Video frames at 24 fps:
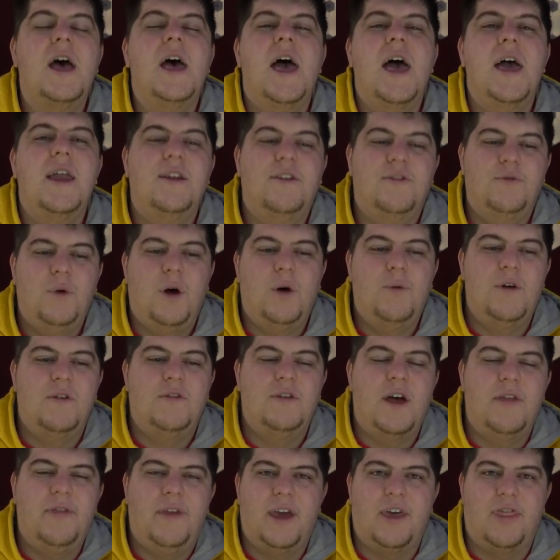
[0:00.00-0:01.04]
and as well we've
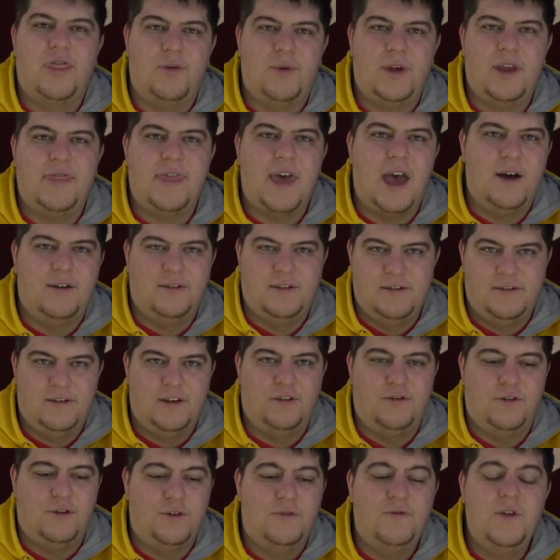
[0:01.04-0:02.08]
done like
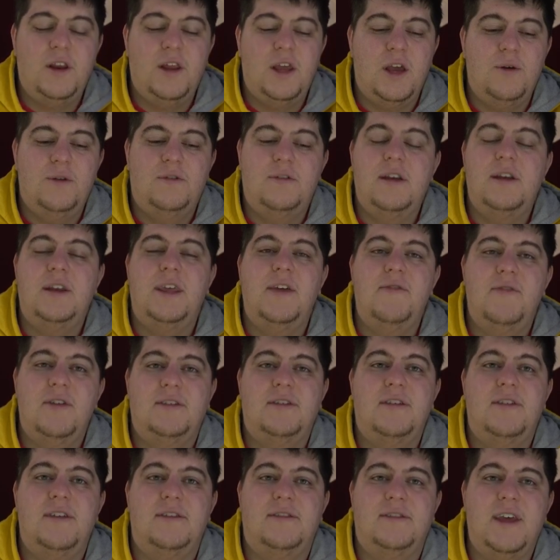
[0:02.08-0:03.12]
3,600 videos and even
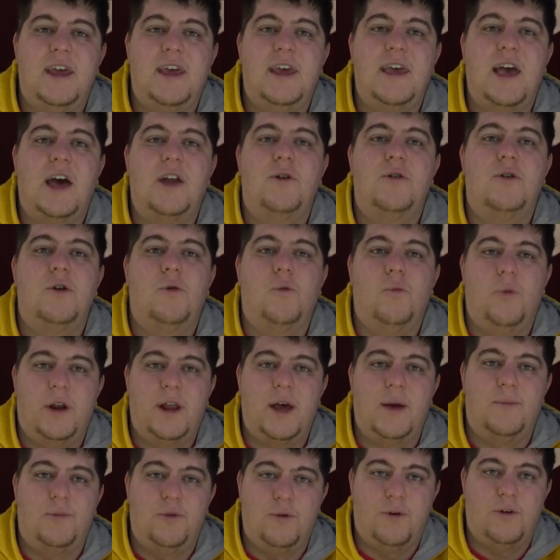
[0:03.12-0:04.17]
to this day I don't know what
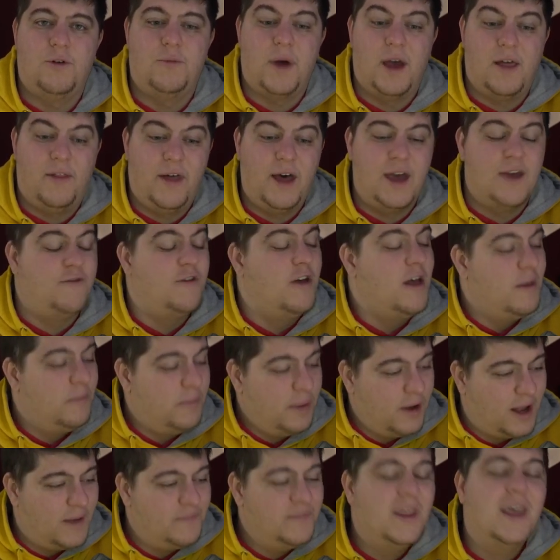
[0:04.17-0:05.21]
I'm doing with my life,
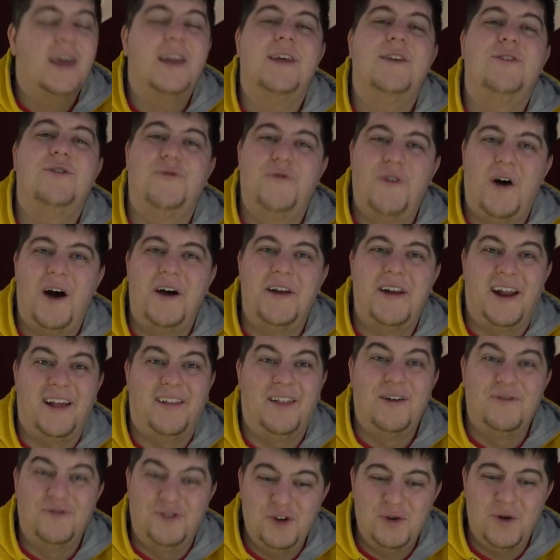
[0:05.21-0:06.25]
but it is fun and I
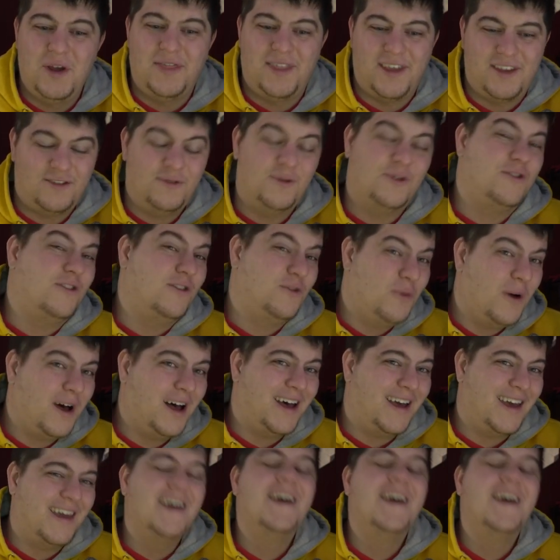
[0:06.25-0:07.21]
love doing this, which is why